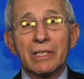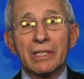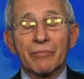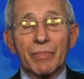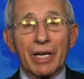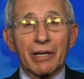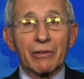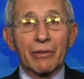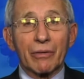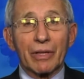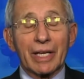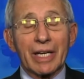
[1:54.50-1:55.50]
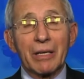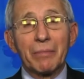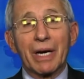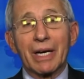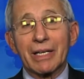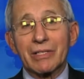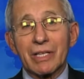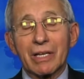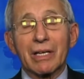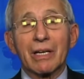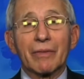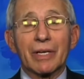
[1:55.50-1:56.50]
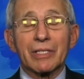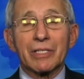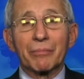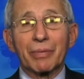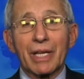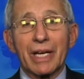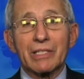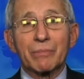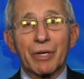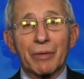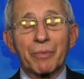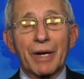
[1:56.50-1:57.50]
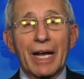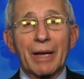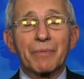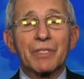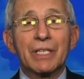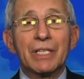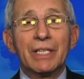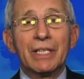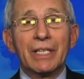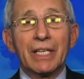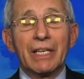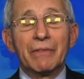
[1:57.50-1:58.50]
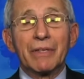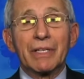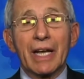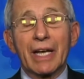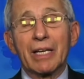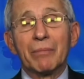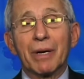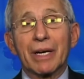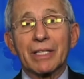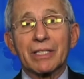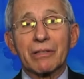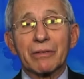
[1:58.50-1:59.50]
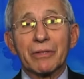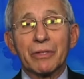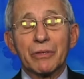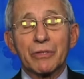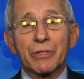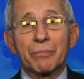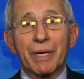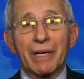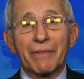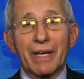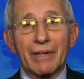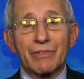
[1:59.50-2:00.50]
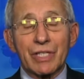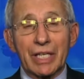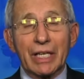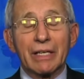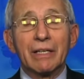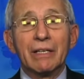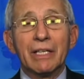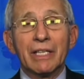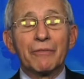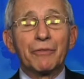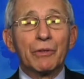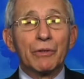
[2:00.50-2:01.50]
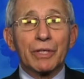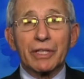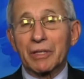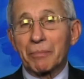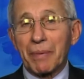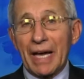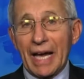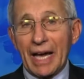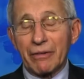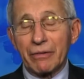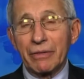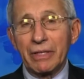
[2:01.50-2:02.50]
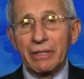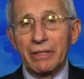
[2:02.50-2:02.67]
of monoclonal antibodies and convalescent plasma and perhaps even antibodies that are induced by vaccine. If you look at the pattern